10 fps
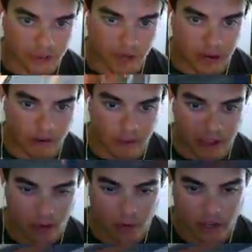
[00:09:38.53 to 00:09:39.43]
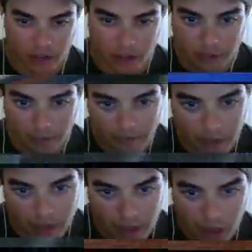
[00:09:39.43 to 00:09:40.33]
recovering back quickly.
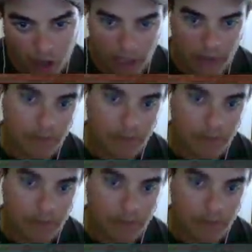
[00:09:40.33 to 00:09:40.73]
Okay,